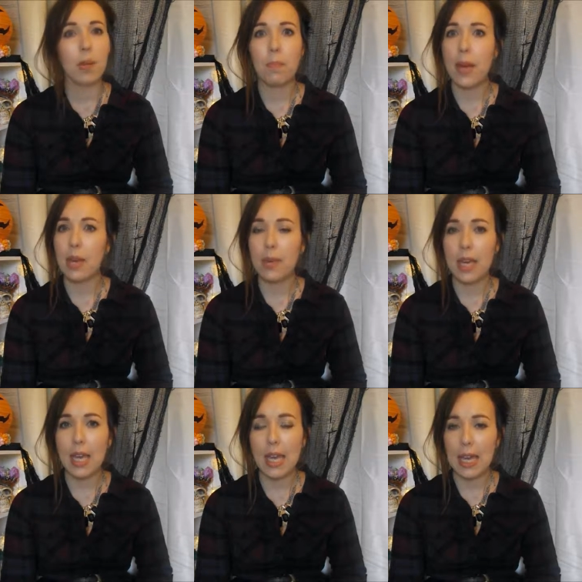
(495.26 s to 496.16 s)

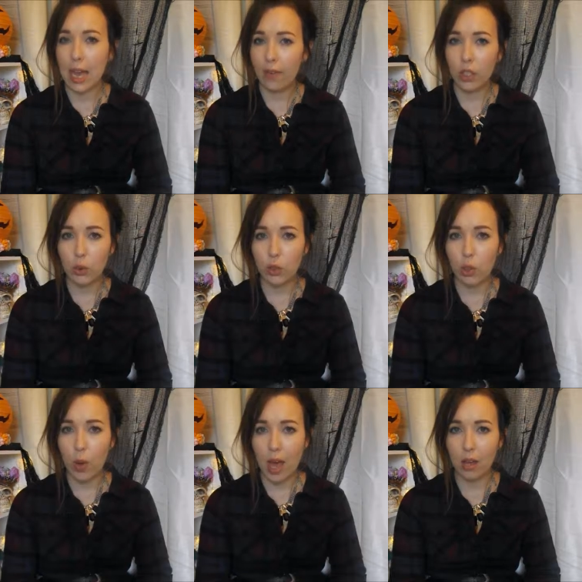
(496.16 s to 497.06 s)
maybe 11 or
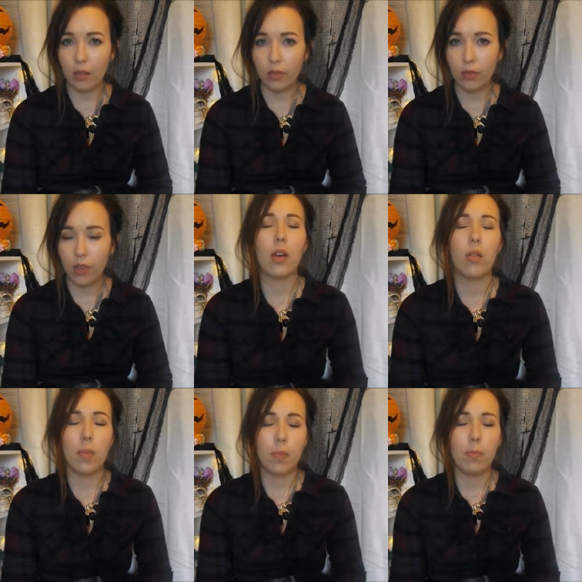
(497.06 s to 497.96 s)
12. I
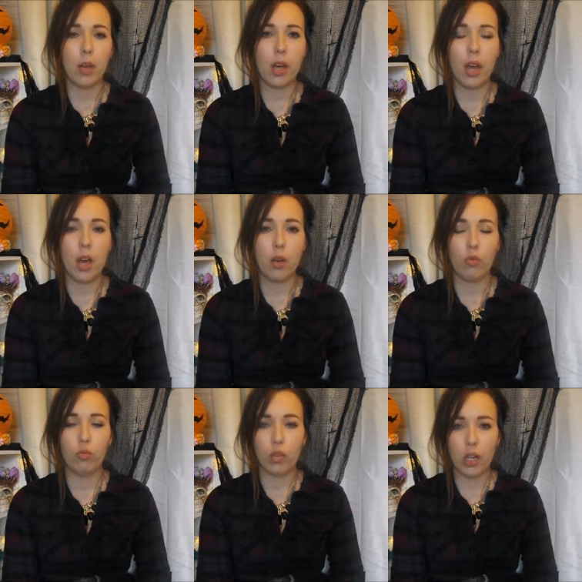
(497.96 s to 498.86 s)
remember her
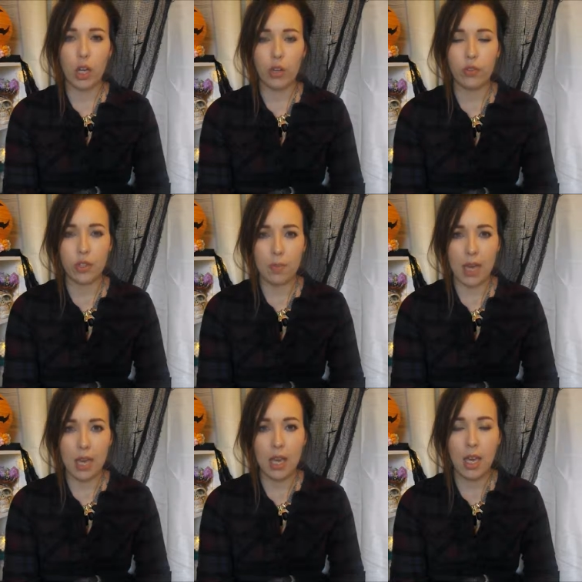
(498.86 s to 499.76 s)
running over to
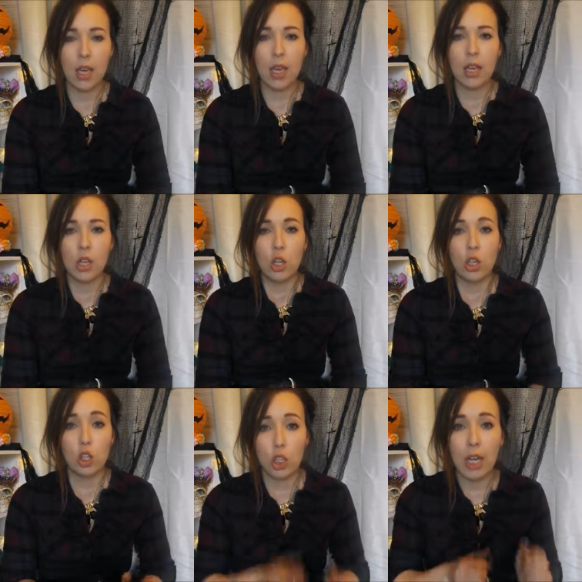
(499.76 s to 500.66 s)
me,
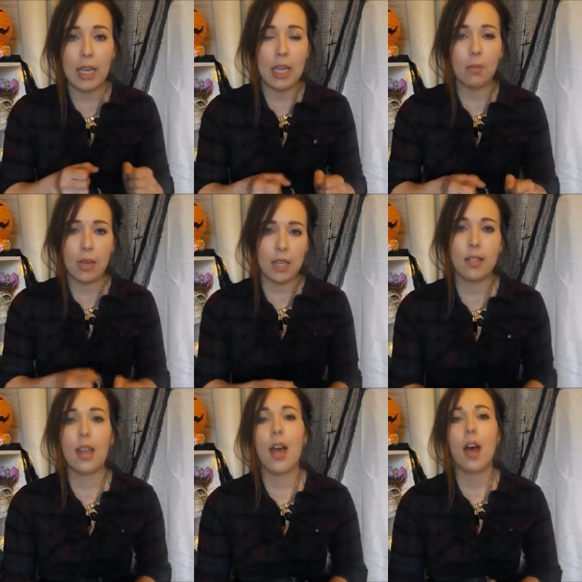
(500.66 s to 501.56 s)
shaking me
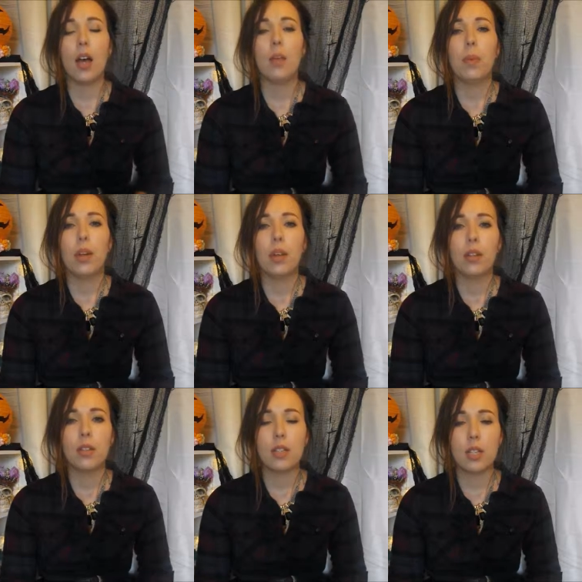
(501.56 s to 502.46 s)
to get up
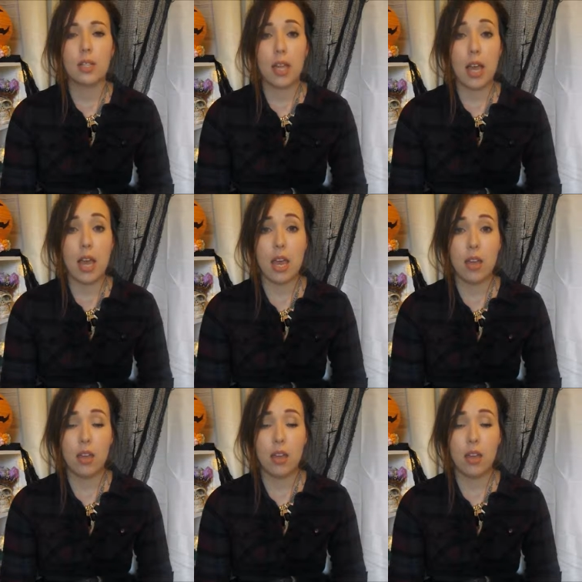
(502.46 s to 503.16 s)
to say,